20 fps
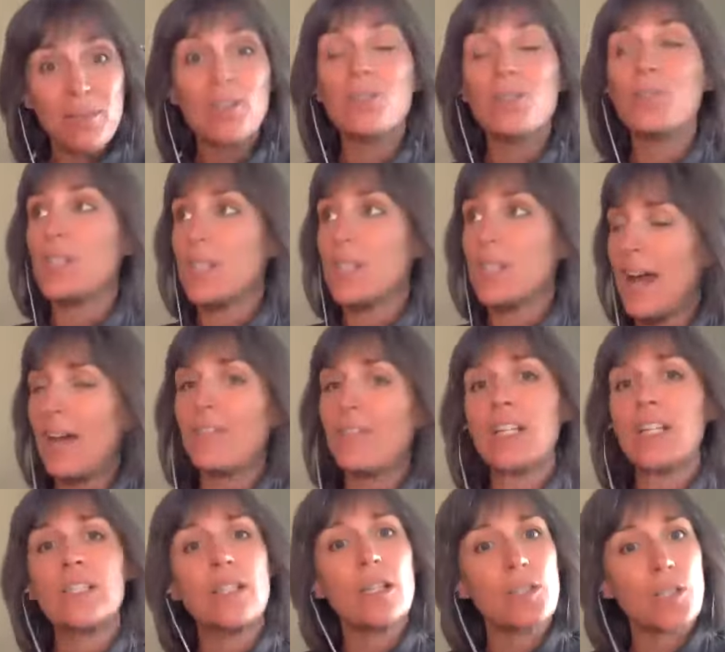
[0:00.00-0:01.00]
used to
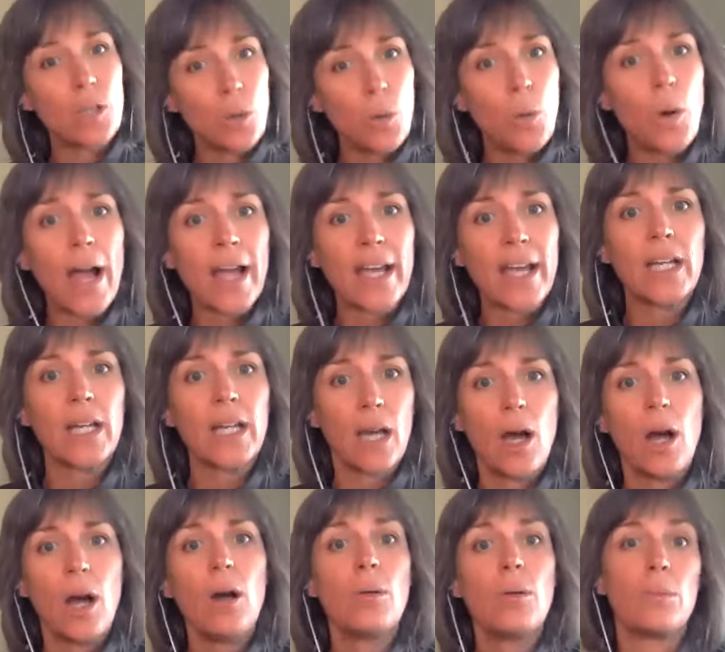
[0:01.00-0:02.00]
having such a quiet
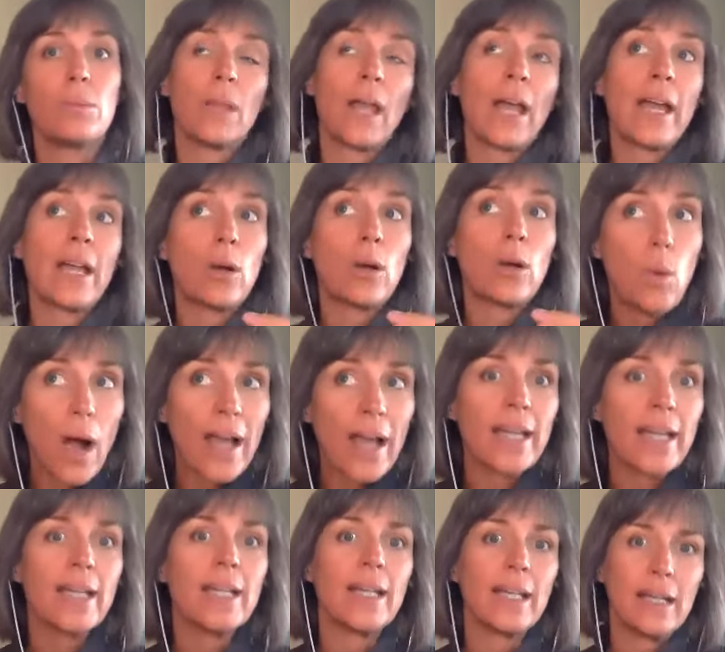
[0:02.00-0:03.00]
home, like
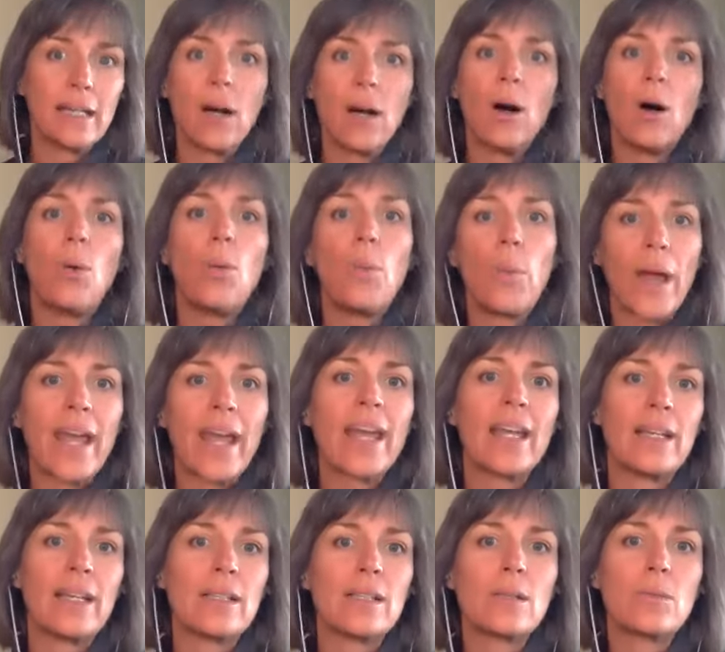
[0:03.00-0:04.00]
quiet in all
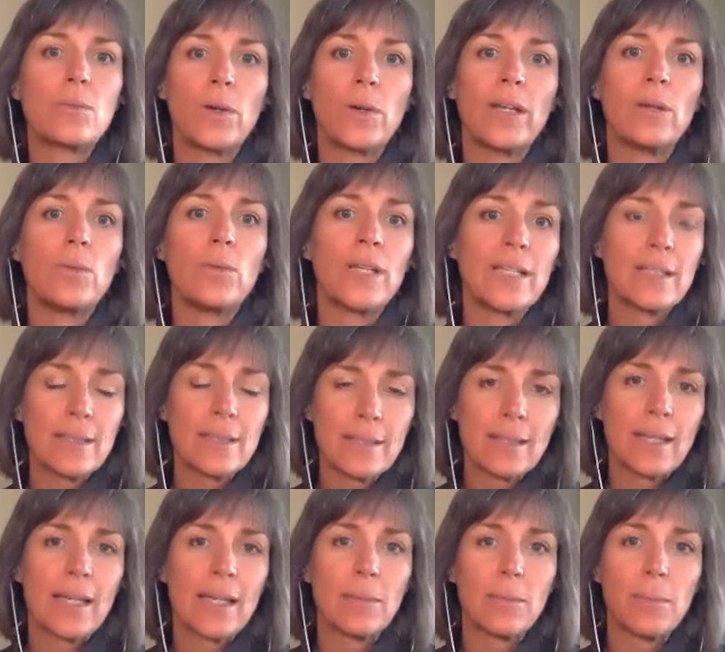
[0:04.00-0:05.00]
ways when we
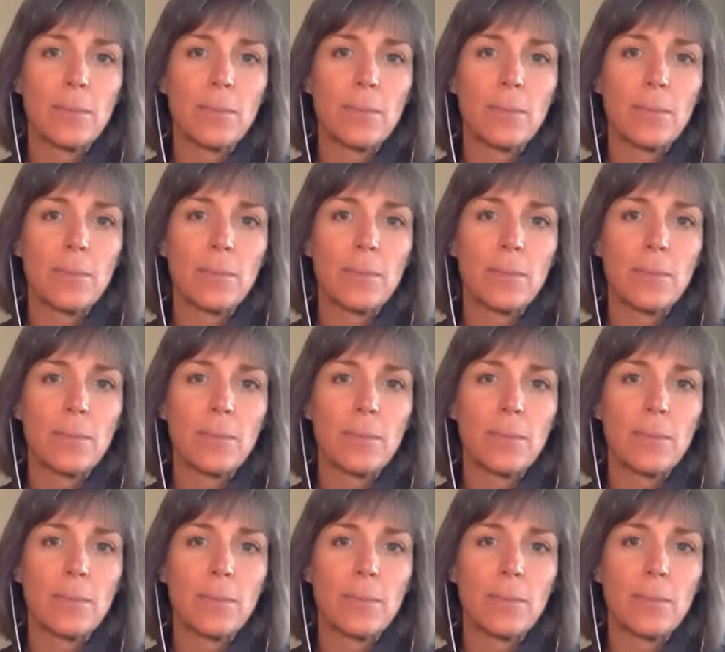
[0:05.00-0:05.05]
sleep.